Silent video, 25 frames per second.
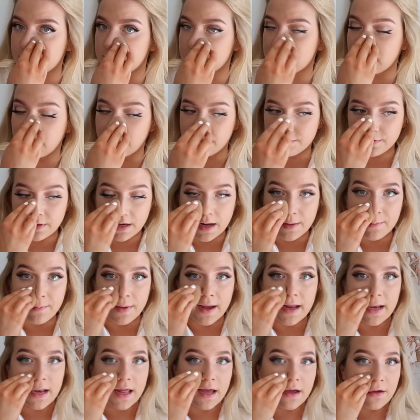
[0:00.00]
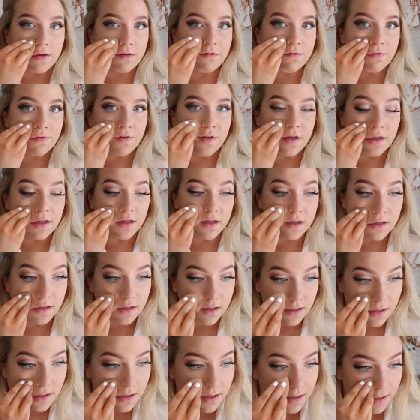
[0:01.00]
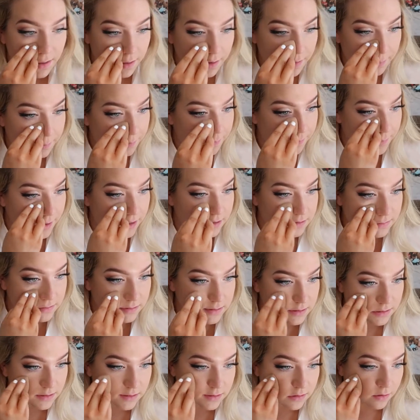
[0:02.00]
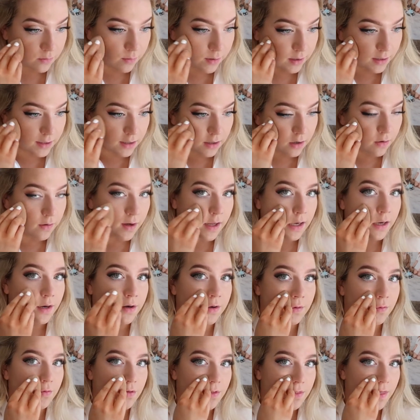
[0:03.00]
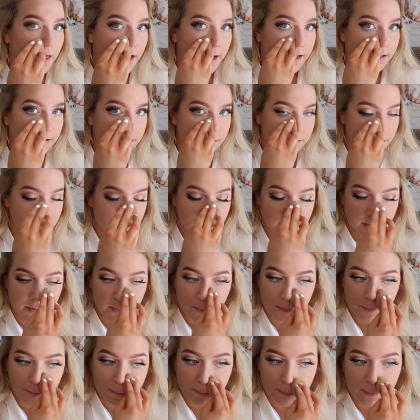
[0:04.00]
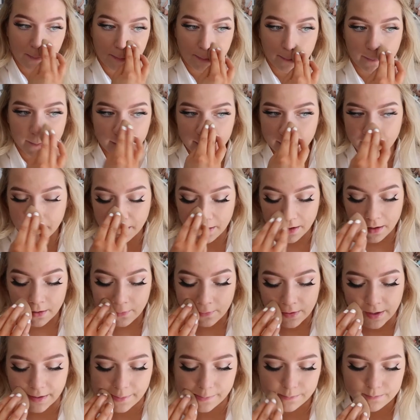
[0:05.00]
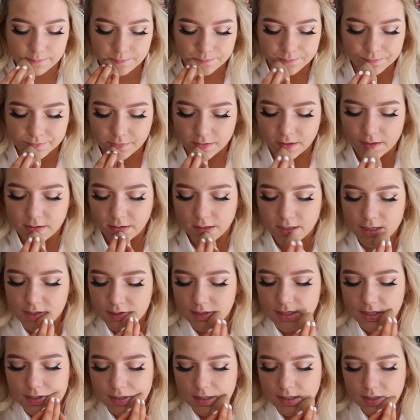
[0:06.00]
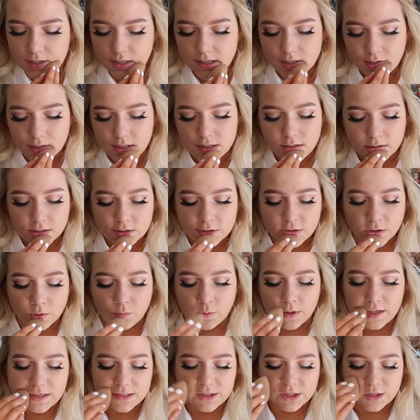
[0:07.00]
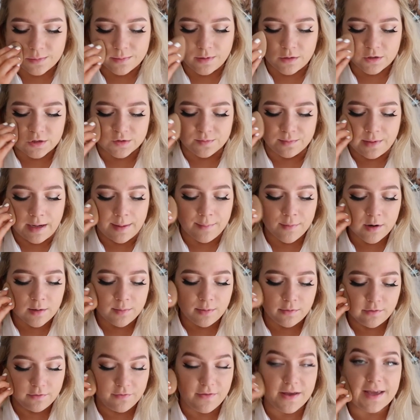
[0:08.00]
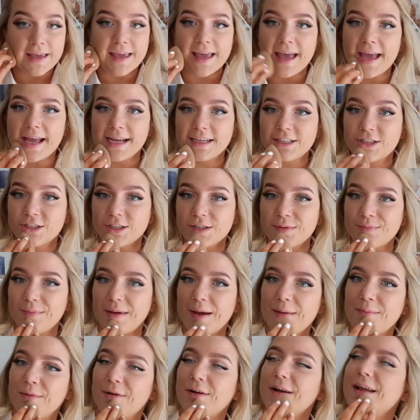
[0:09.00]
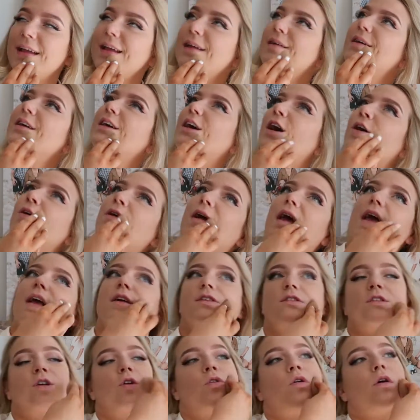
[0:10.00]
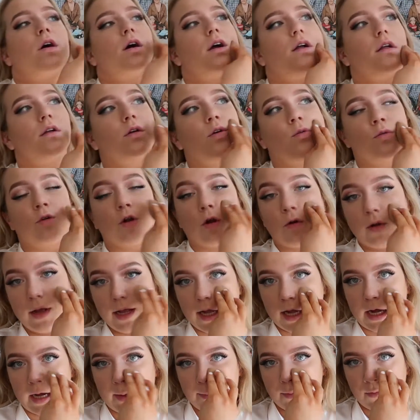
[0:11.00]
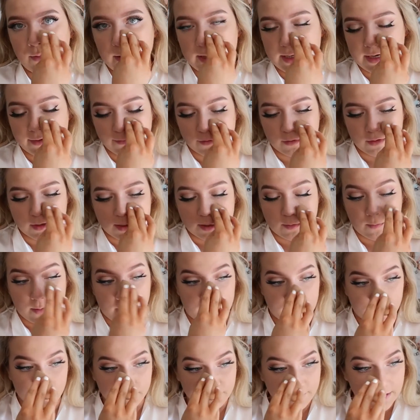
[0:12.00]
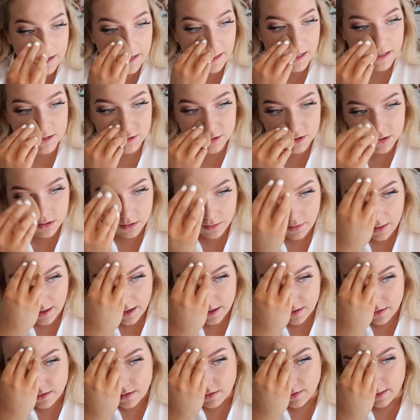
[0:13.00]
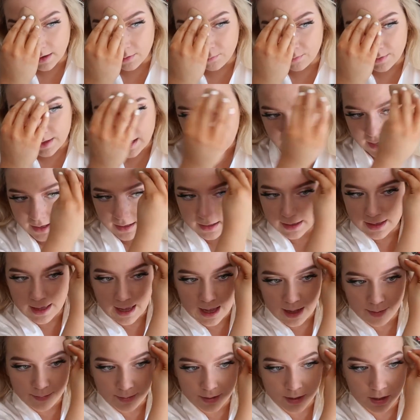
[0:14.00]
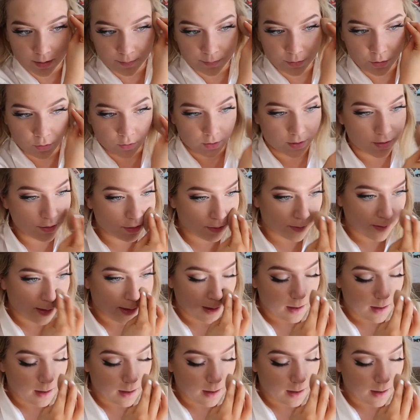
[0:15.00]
and stuff that I might have missed. So we're gonna go ahead and do that. Okay. So what is your most memorable vacation memory? Okay, so growing up, we never really went on vacation a lot. Like we had a cabin up north,